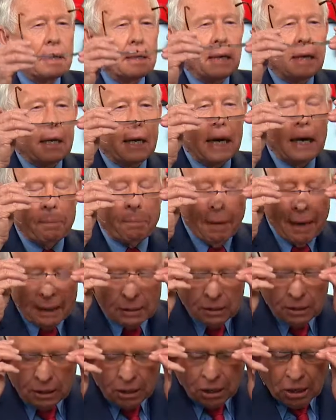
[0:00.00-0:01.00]
and get
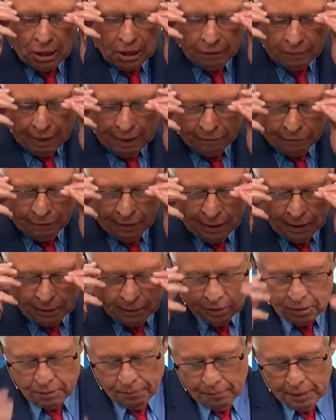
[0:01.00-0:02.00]
back to the God of our
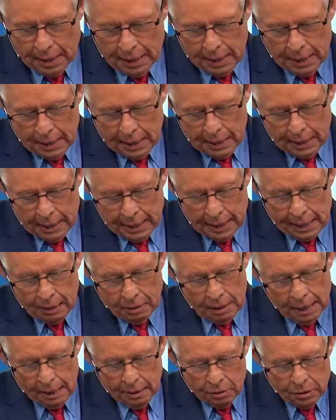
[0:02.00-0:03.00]
fathers.
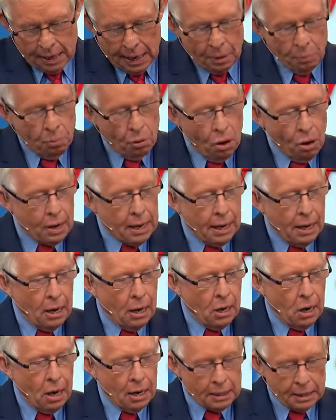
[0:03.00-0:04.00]
Now, I was out walking
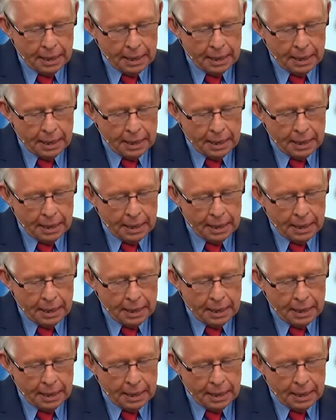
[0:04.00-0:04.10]
on a hot